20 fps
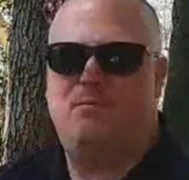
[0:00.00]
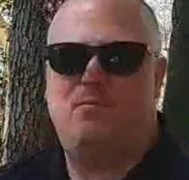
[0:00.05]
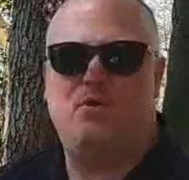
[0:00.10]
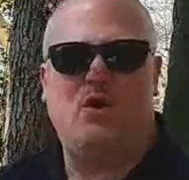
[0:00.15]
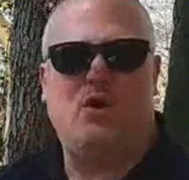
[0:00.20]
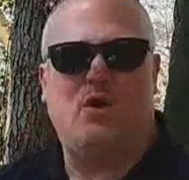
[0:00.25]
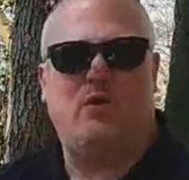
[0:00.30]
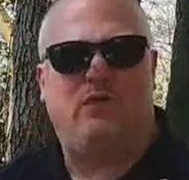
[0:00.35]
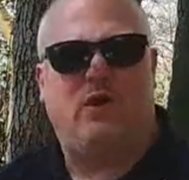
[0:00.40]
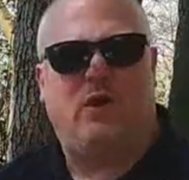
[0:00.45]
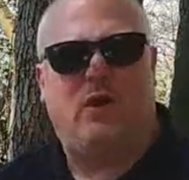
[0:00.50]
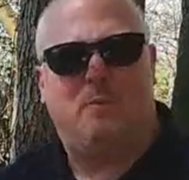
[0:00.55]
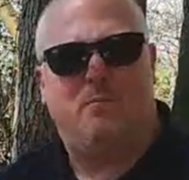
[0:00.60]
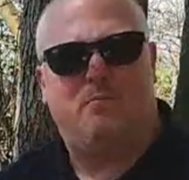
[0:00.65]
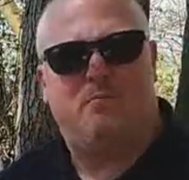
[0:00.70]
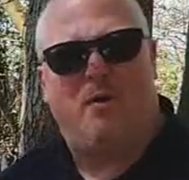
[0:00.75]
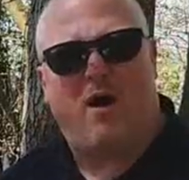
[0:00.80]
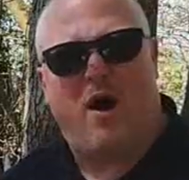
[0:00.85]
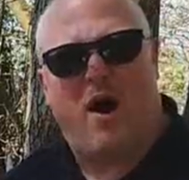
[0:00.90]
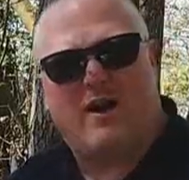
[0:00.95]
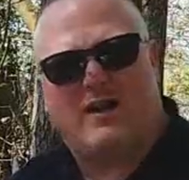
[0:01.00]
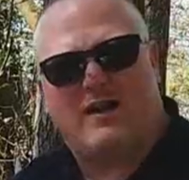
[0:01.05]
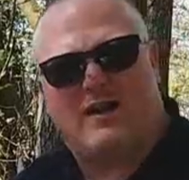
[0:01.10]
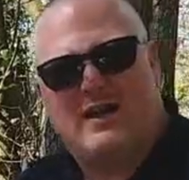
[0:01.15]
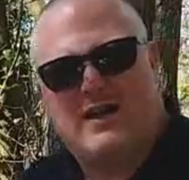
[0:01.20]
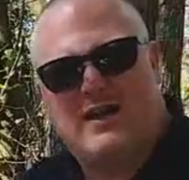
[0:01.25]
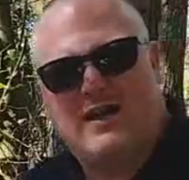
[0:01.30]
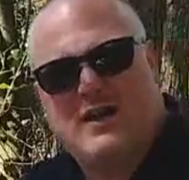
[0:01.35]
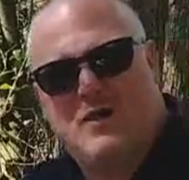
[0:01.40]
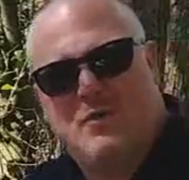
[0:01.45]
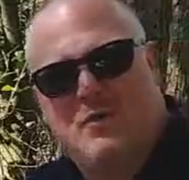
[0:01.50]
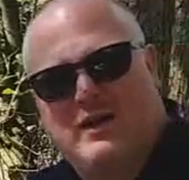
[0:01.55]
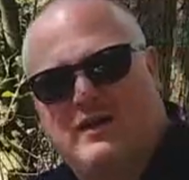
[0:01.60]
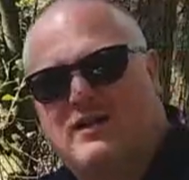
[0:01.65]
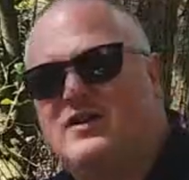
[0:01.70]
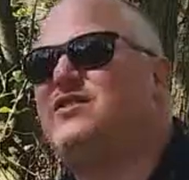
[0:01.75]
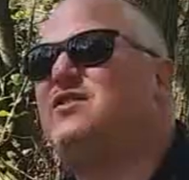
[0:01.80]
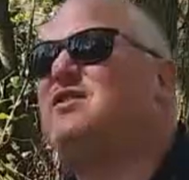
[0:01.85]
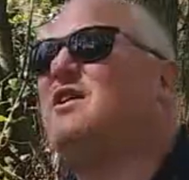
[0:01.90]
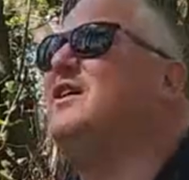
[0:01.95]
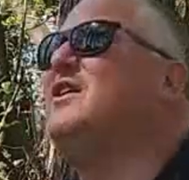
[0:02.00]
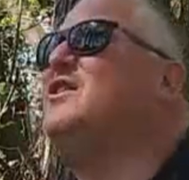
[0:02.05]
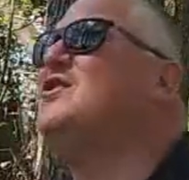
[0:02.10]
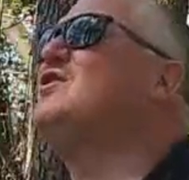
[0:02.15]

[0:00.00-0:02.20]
beautiful park where the sun is